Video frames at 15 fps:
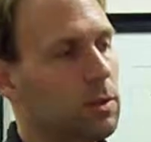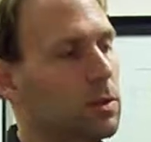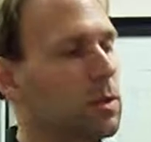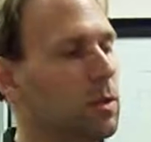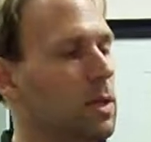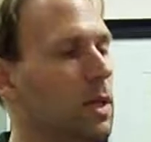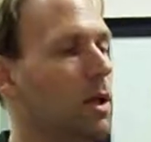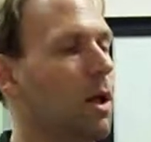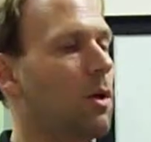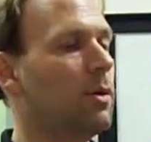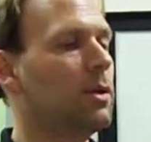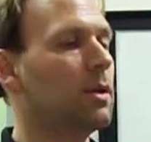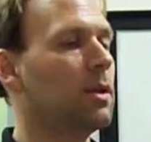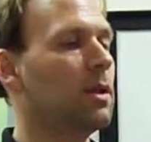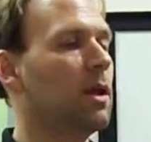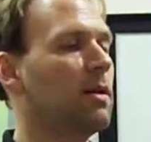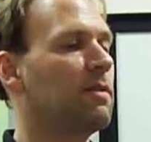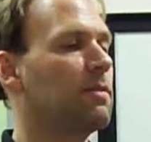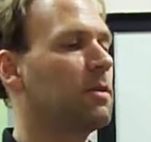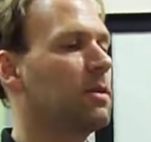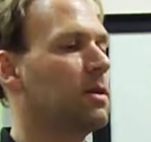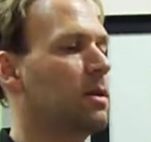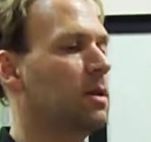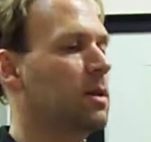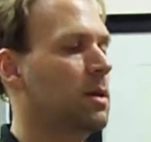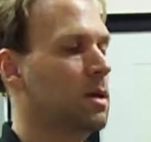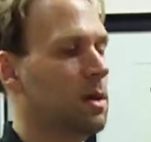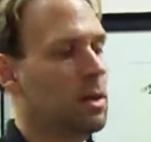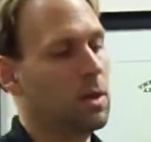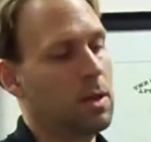Turn head all the way to the left.
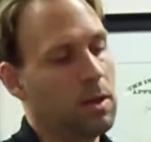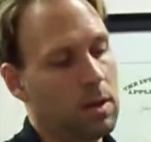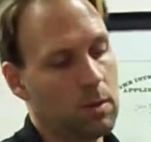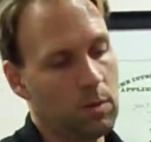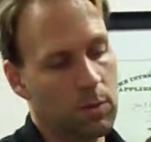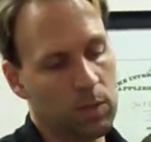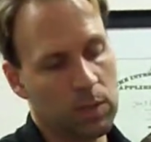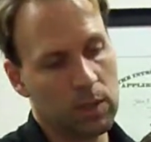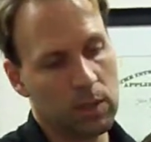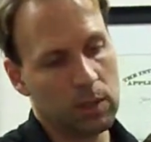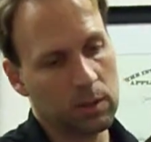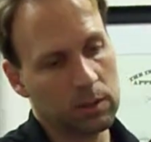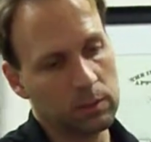Push here.